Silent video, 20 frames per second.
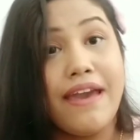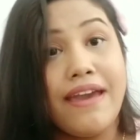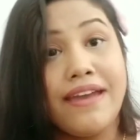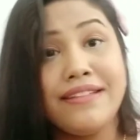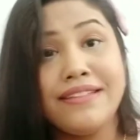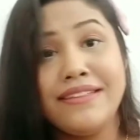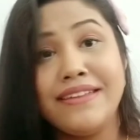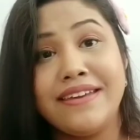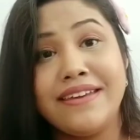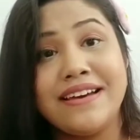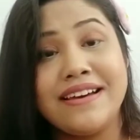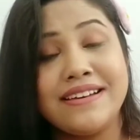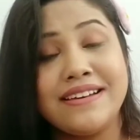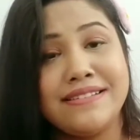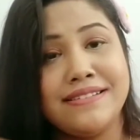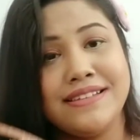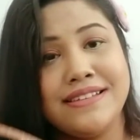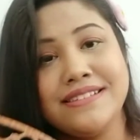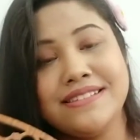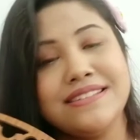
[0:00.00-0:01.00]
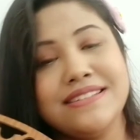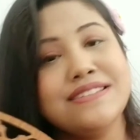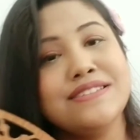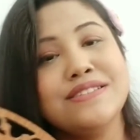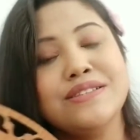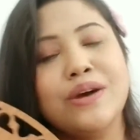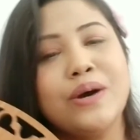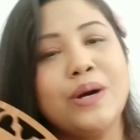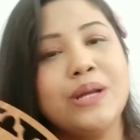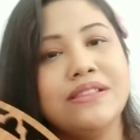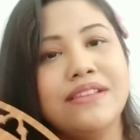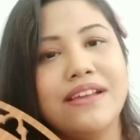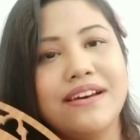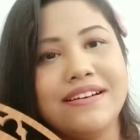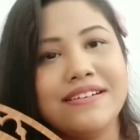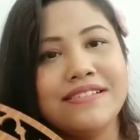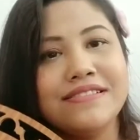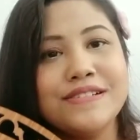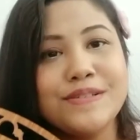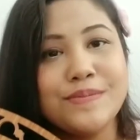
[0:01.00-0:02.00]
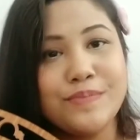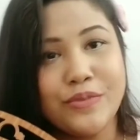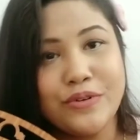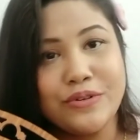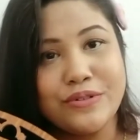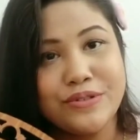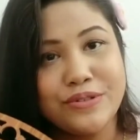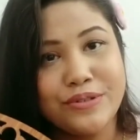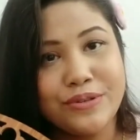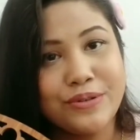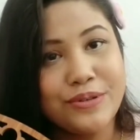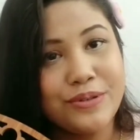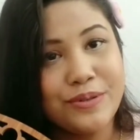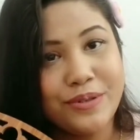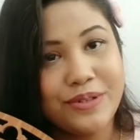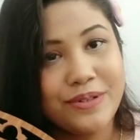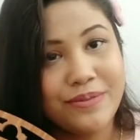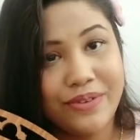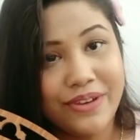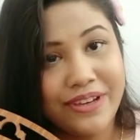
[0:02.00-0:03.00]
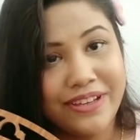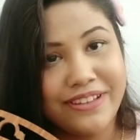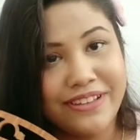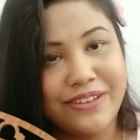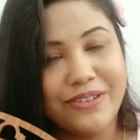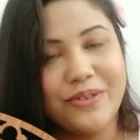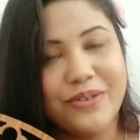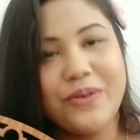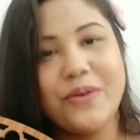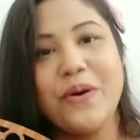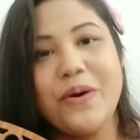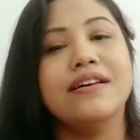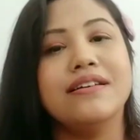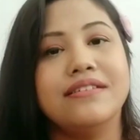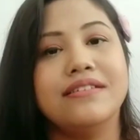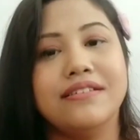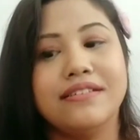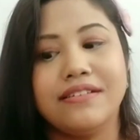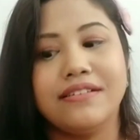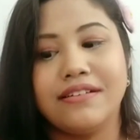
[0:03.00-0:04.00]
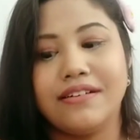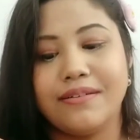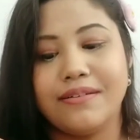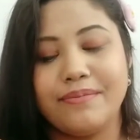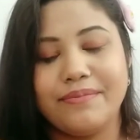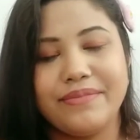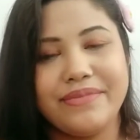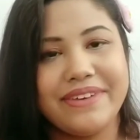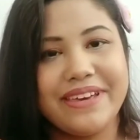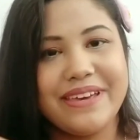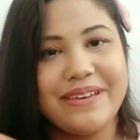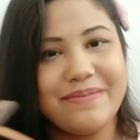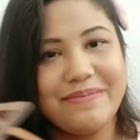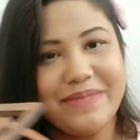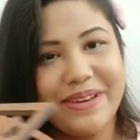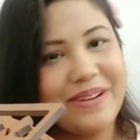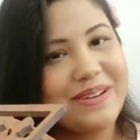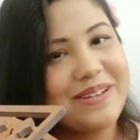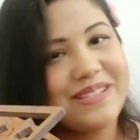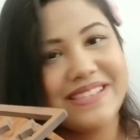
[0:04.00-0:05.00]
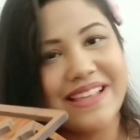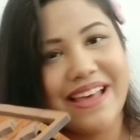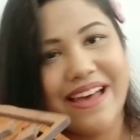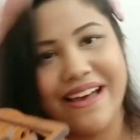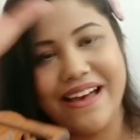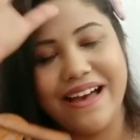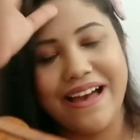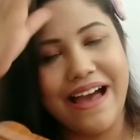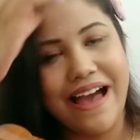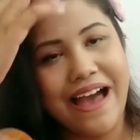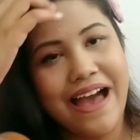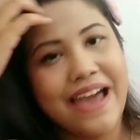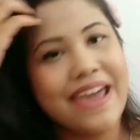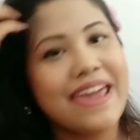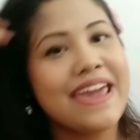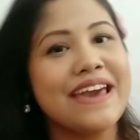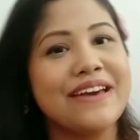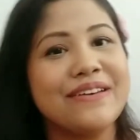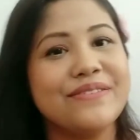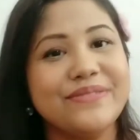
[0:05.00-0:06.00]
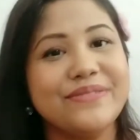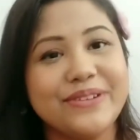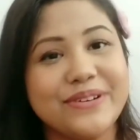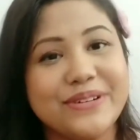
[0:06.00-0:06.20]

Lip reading: And yeah, this is not a sponsored video because I have